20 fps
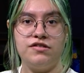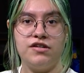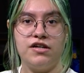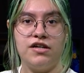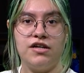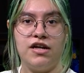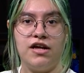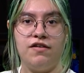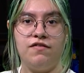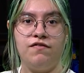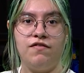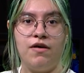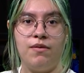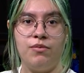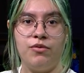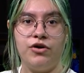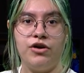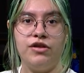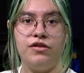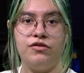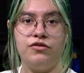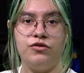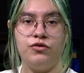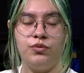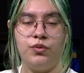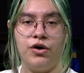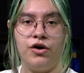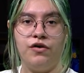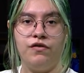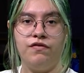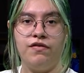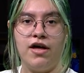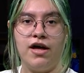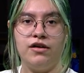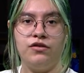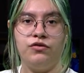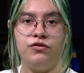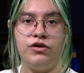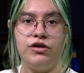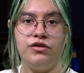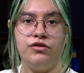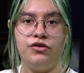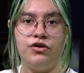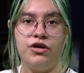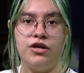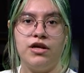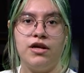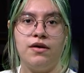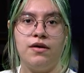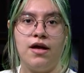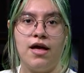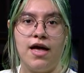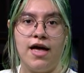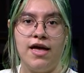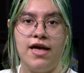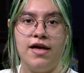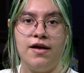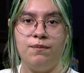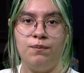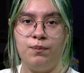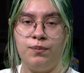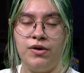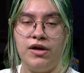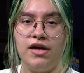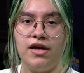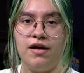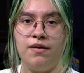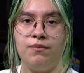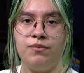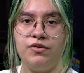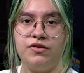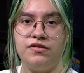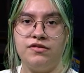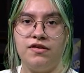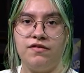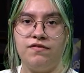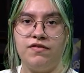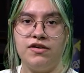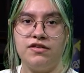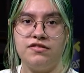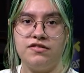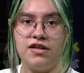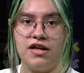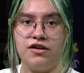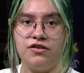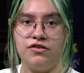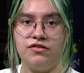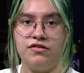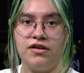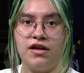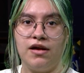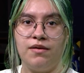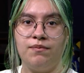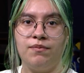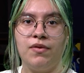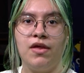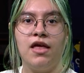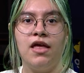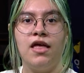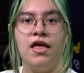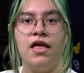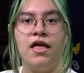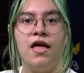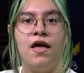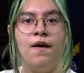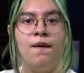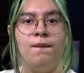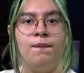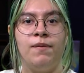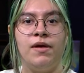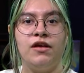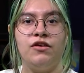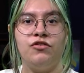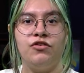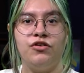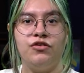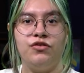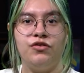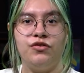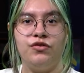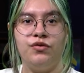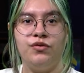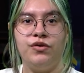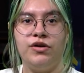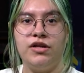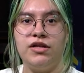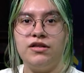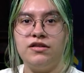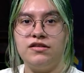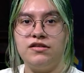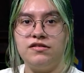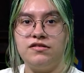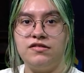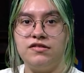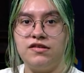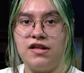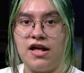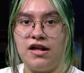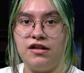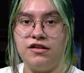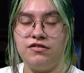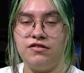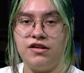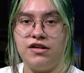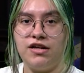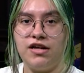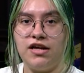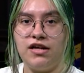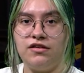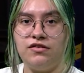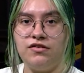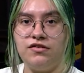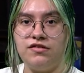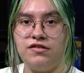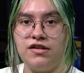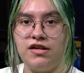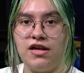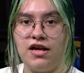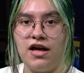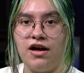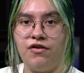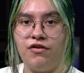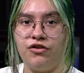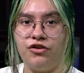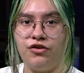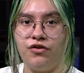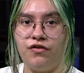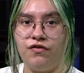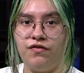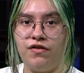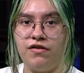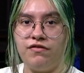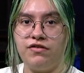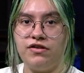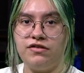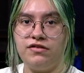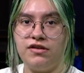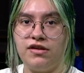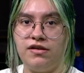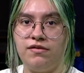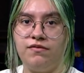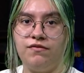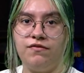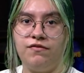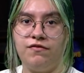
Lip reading: Sunday, February 12th at 3:30 p.m. Pacific Standard Time. Make sure to tune in this Sunday to see how your favorite team